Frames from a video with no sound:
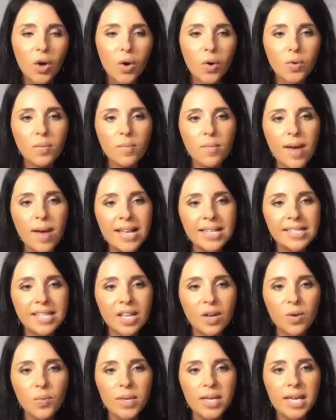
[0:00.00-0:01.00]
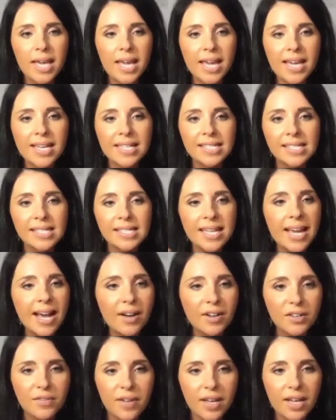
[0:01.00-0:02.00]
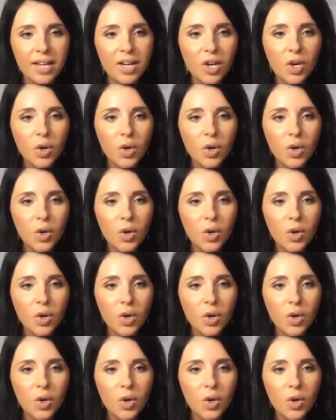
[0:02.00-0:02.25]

own mess that we can't see out of it.